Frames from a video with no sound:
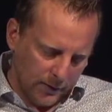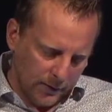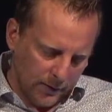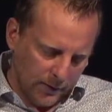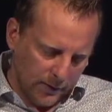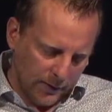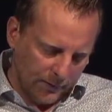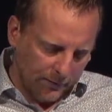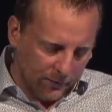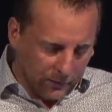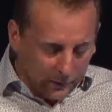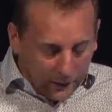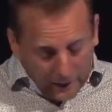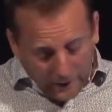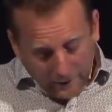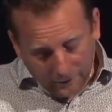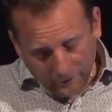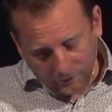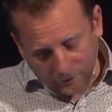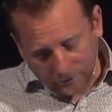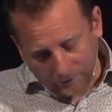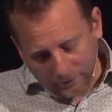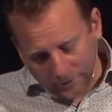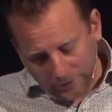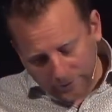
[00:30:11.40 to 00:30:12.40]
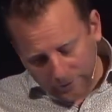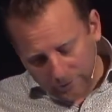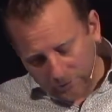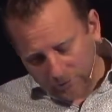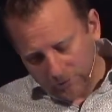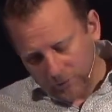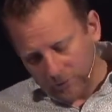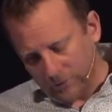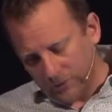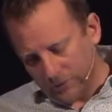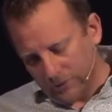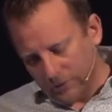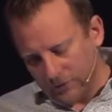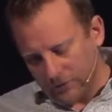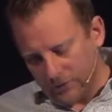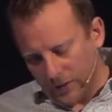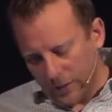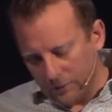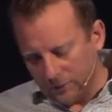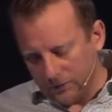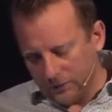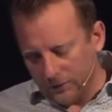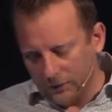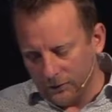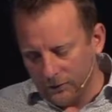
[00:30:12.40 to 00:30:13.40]
And the last stage is
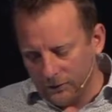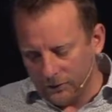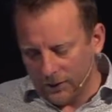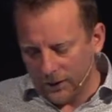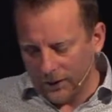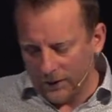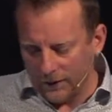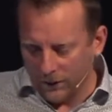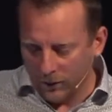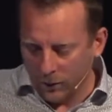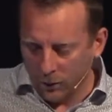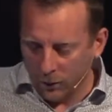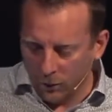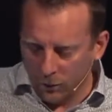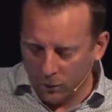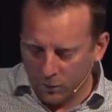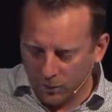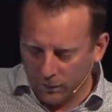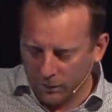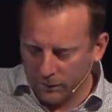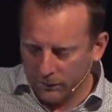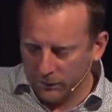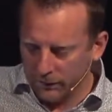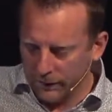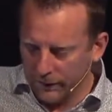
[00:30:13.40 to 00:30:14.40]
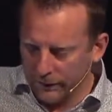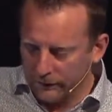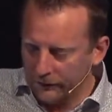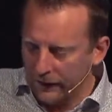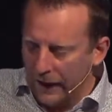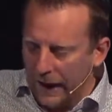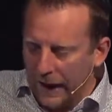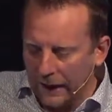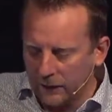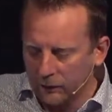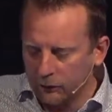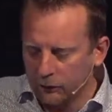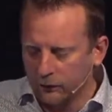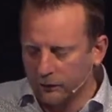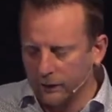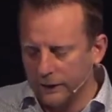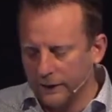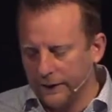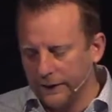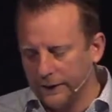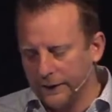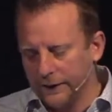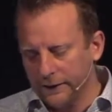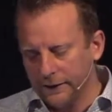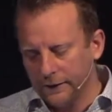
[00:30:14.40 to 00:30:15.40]
acceptance and hope. It's
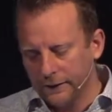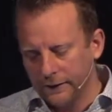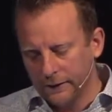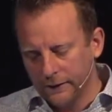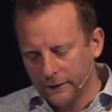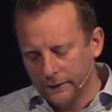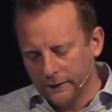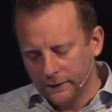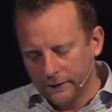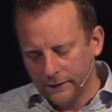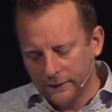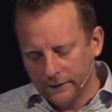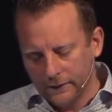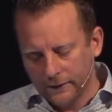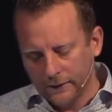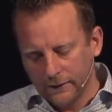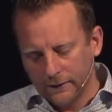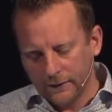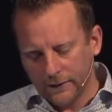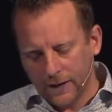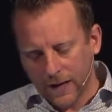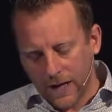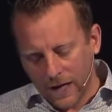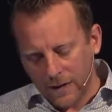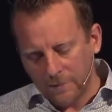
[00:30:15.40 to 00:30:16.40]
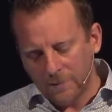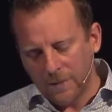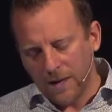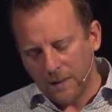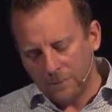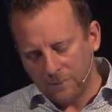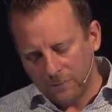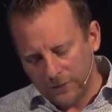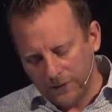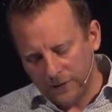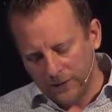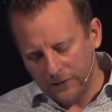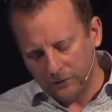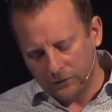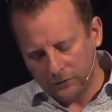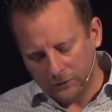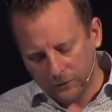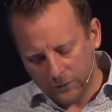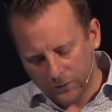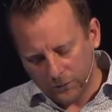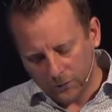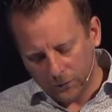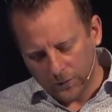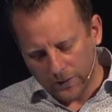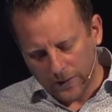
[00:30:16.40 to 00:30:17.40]
actually, I'm at peace
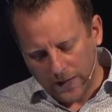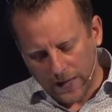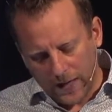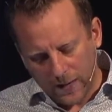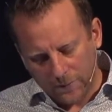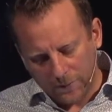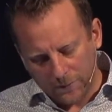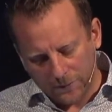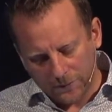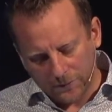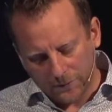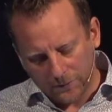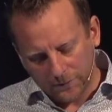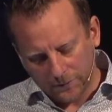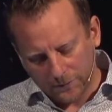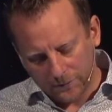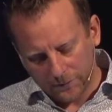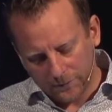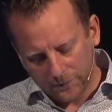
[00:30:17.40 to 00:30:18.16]
with what happened.